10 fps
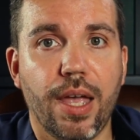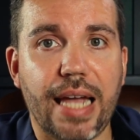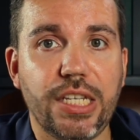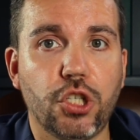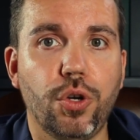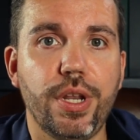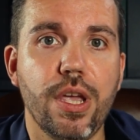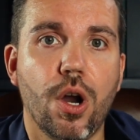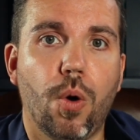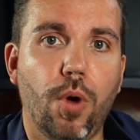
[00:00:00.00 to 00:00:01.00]

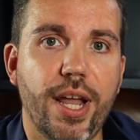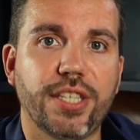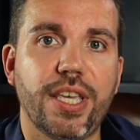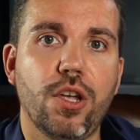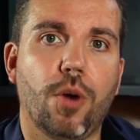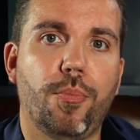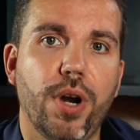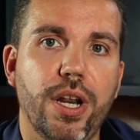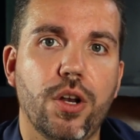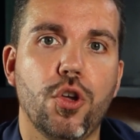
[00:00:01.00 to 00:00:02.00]
Additionally, Rolex
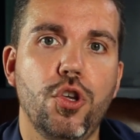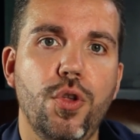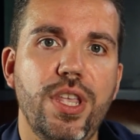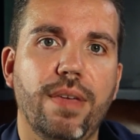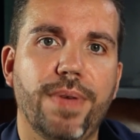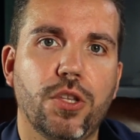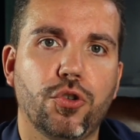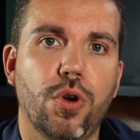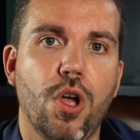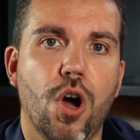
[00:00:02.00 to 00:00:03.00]
incorporated a unique
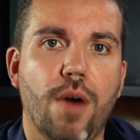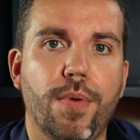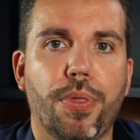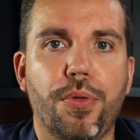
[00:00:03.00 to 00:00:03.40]
feature of a